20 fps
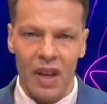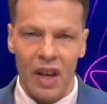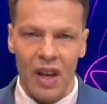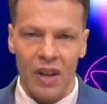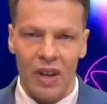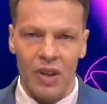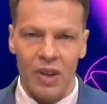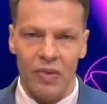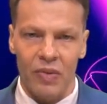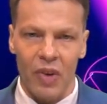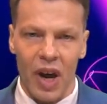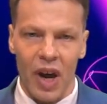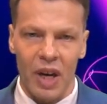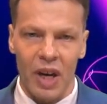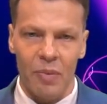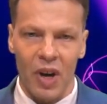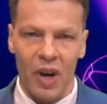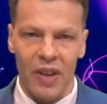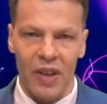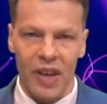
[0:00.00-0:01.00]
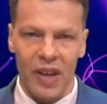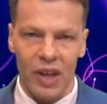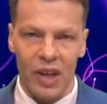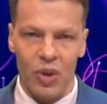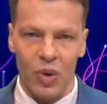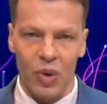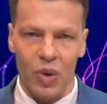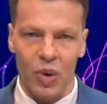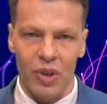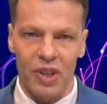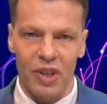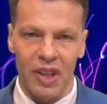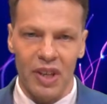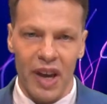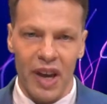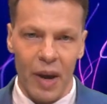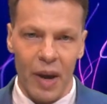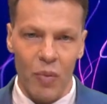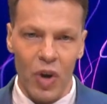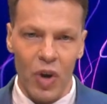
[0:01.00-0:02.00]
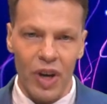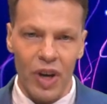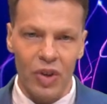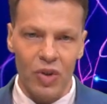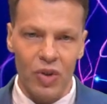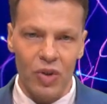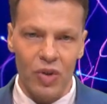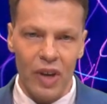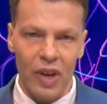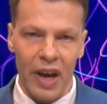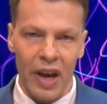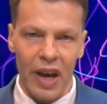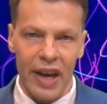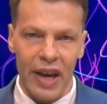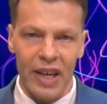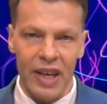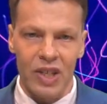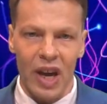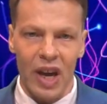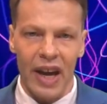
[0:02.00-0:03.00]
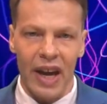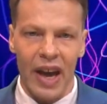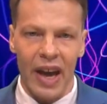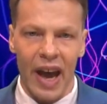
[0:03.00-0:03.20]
Divided by the actual quantity. And what I do there is I